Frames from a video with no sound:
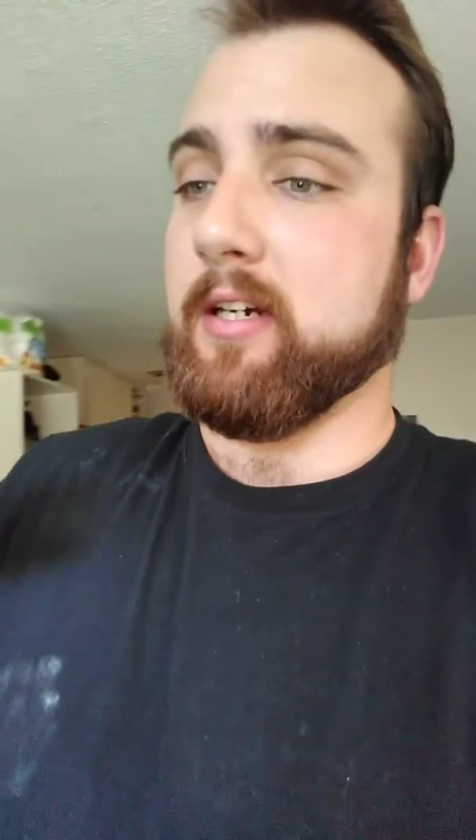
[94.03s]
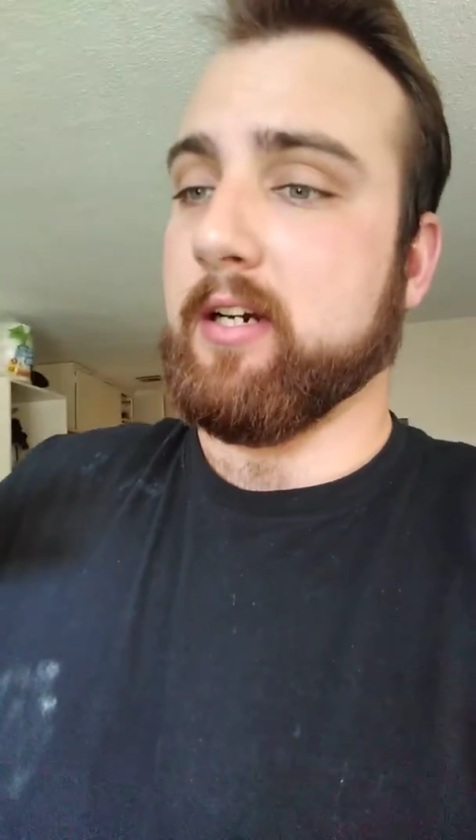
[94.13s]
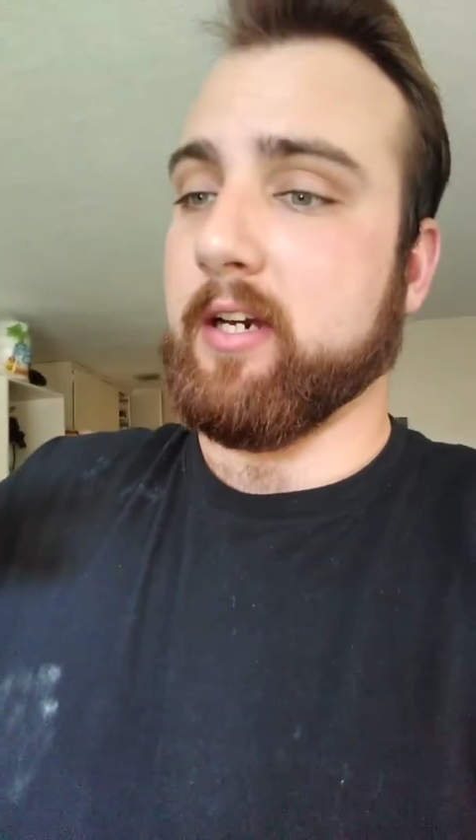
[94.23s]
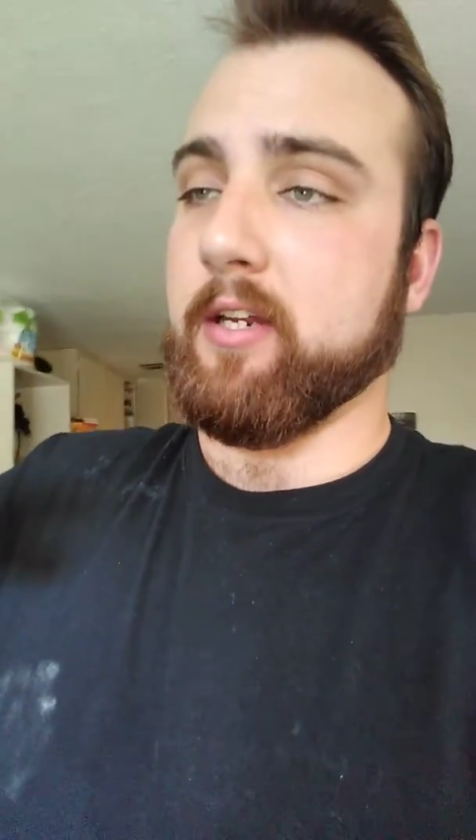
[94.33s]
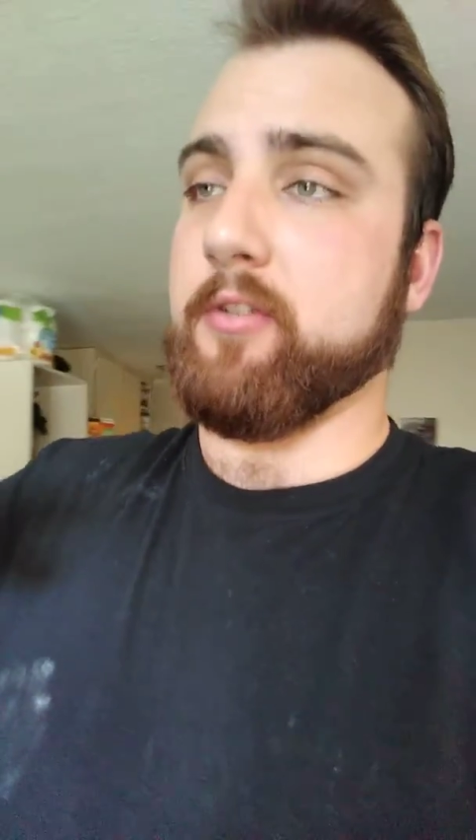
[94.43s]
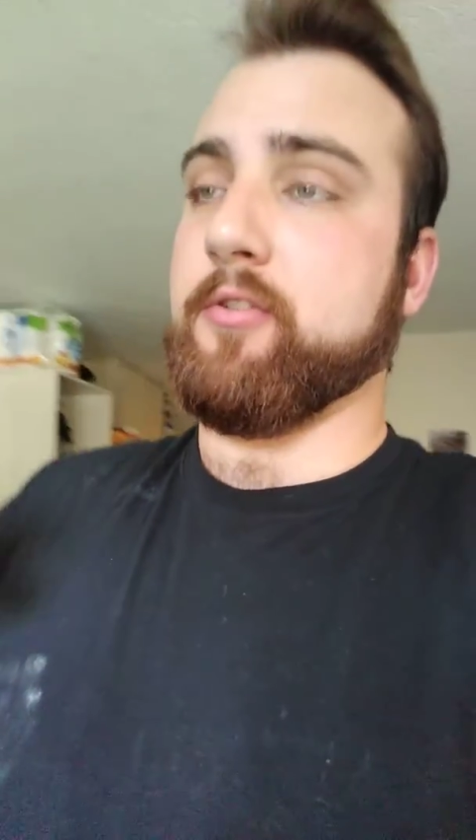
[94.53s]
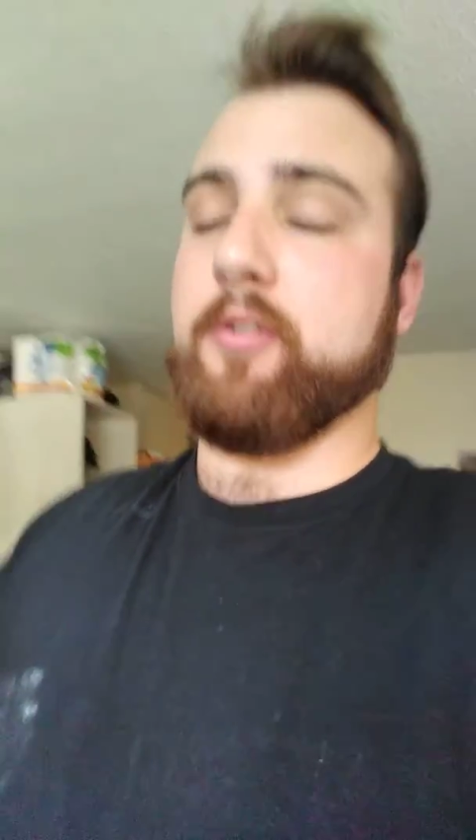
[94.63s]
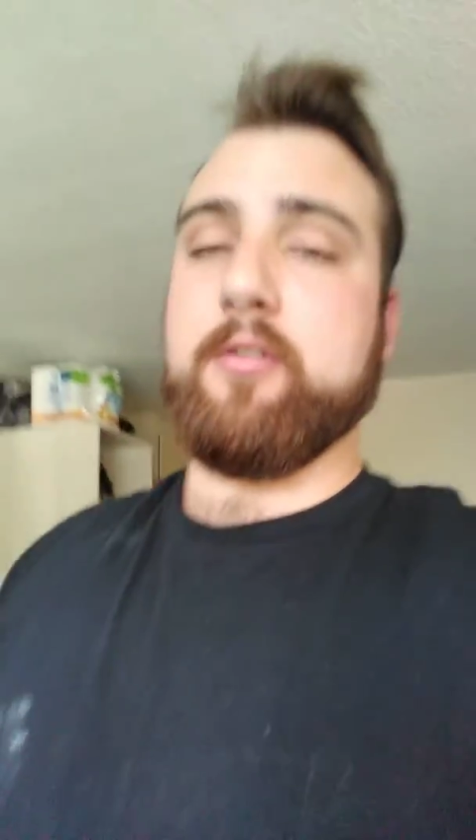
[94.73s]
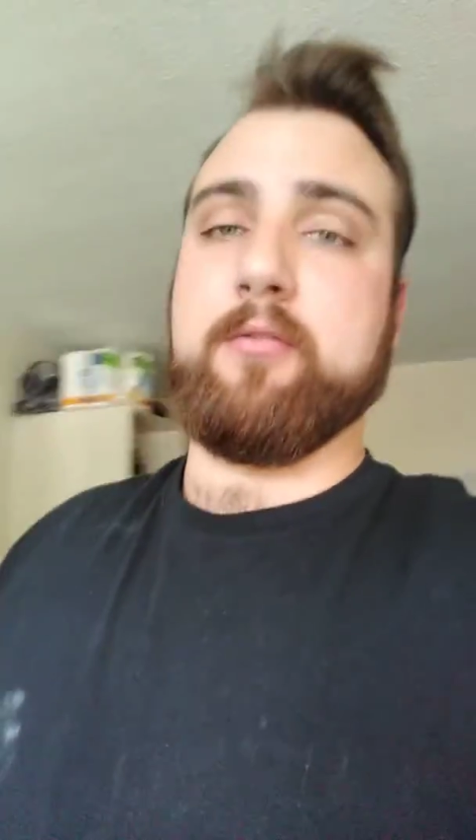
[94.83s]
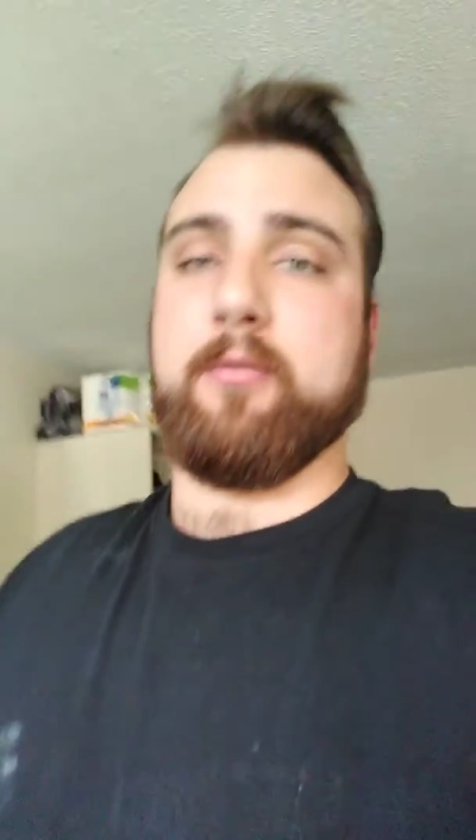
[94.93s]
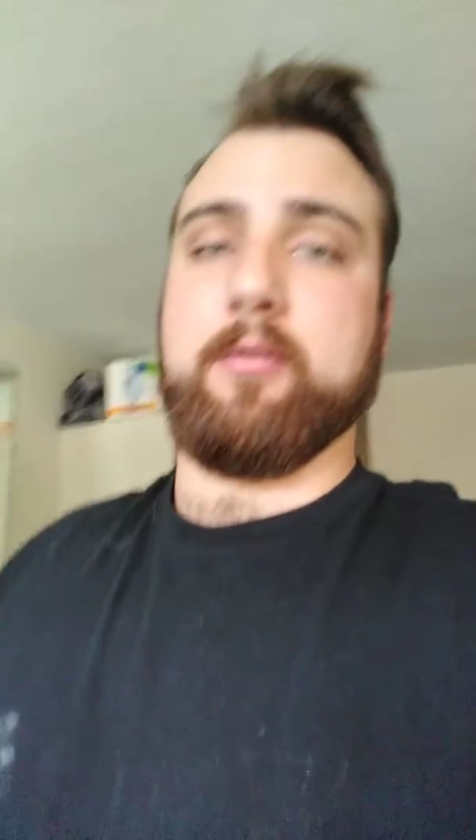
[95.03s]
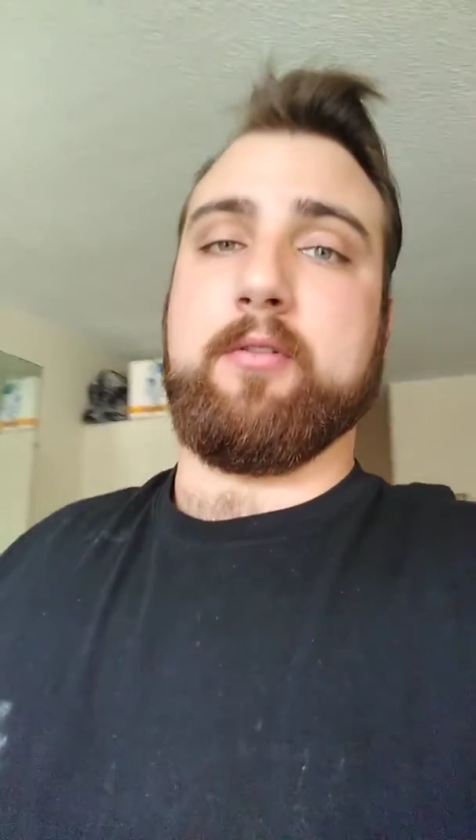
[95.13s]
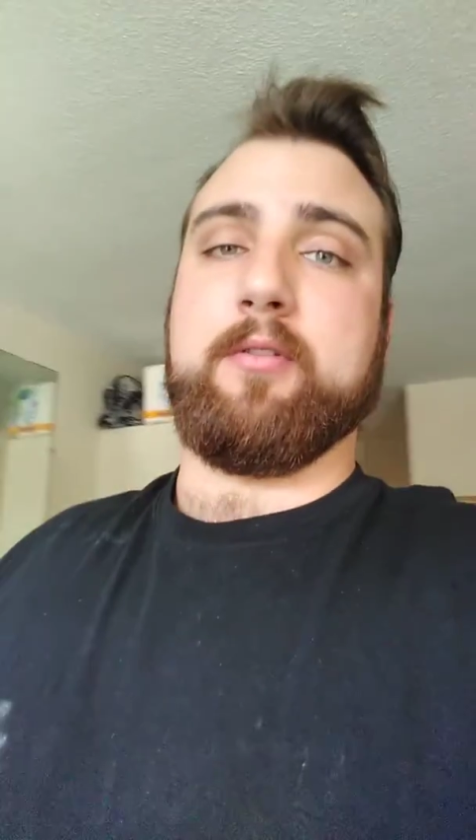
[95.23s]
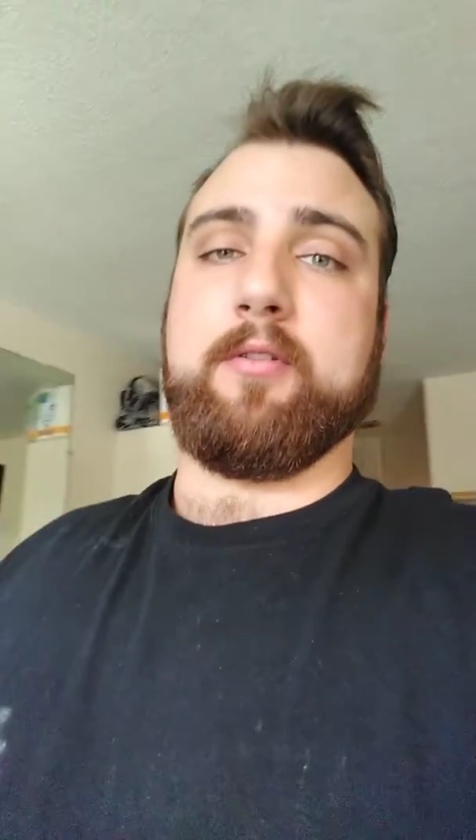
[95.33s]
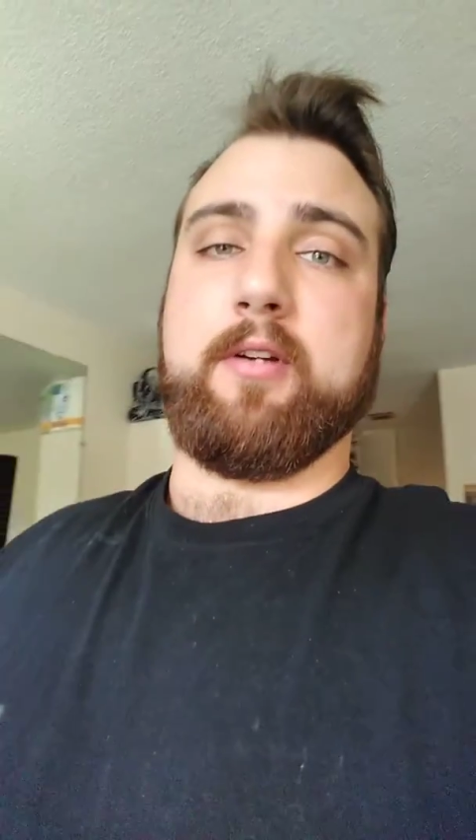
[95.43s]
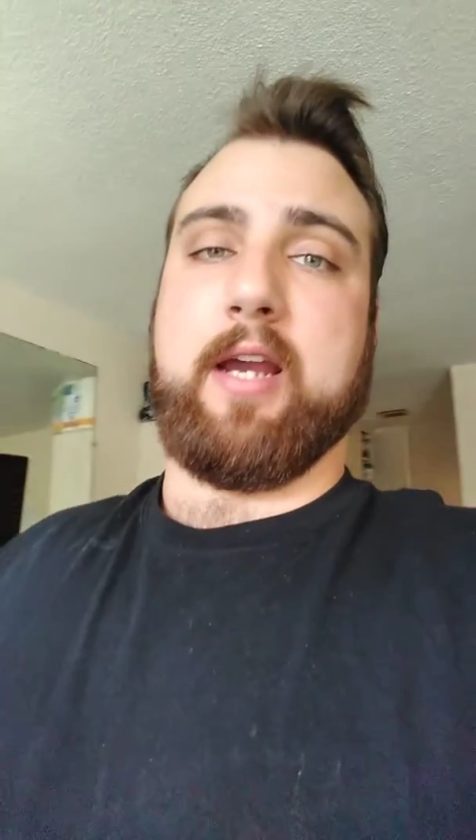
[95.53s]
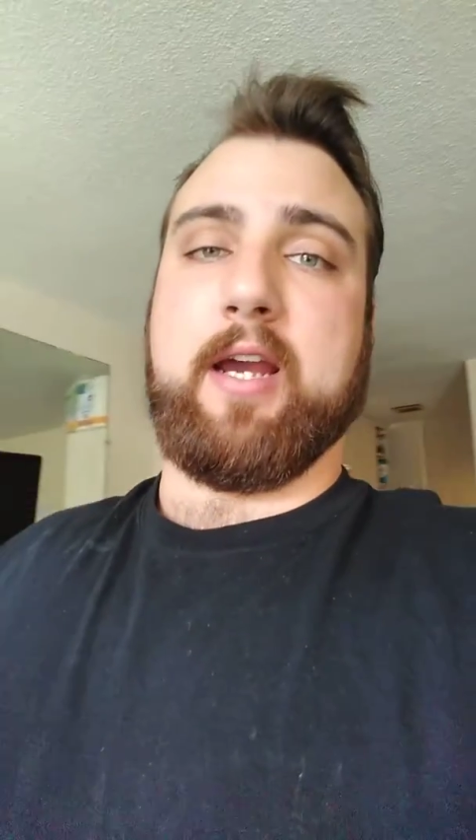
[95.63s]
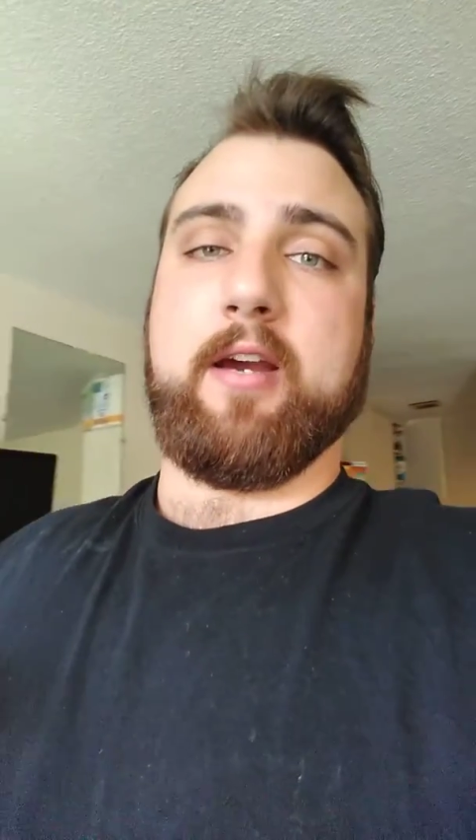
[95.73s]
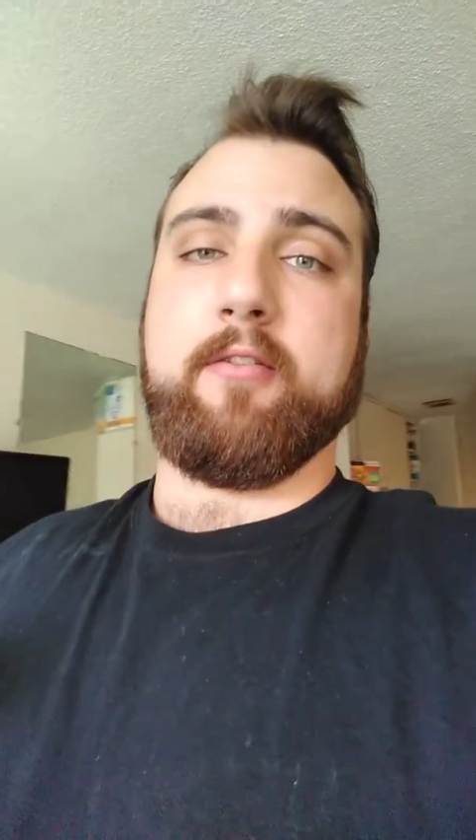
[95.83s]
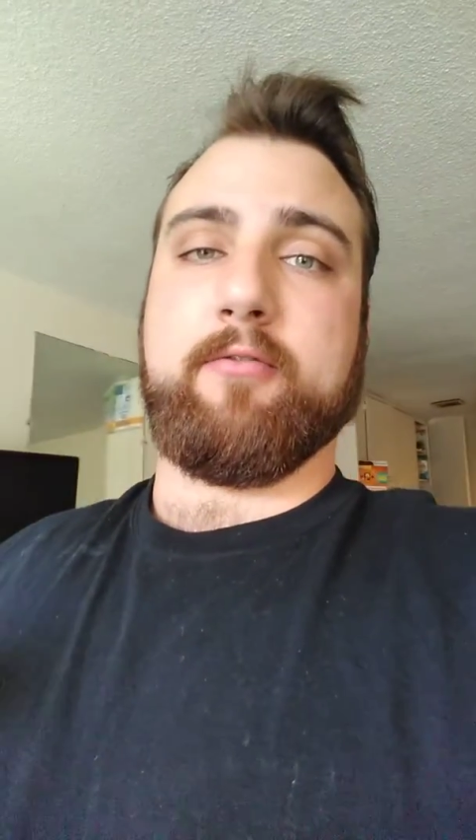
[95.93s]
I do
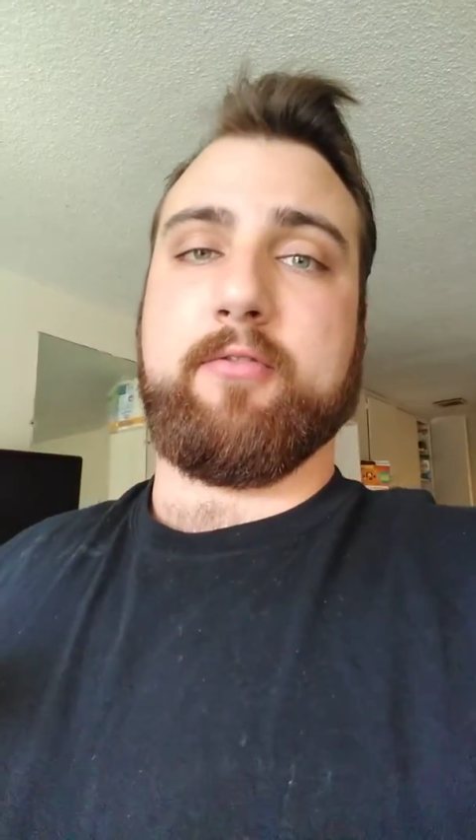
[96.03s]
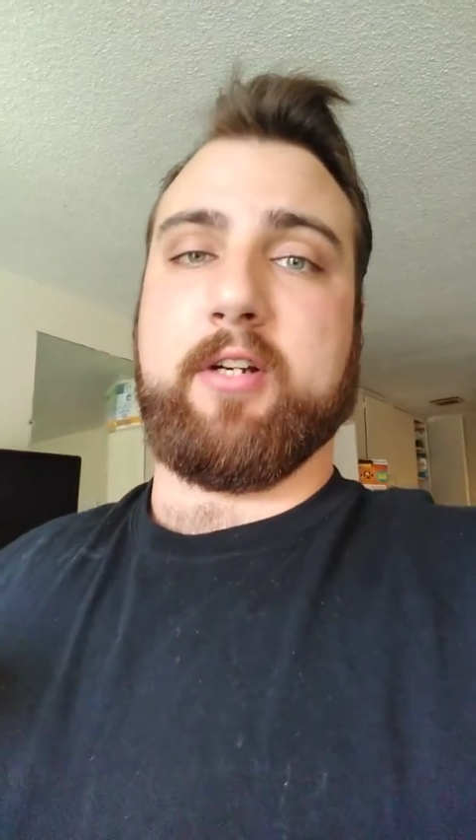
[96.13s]
have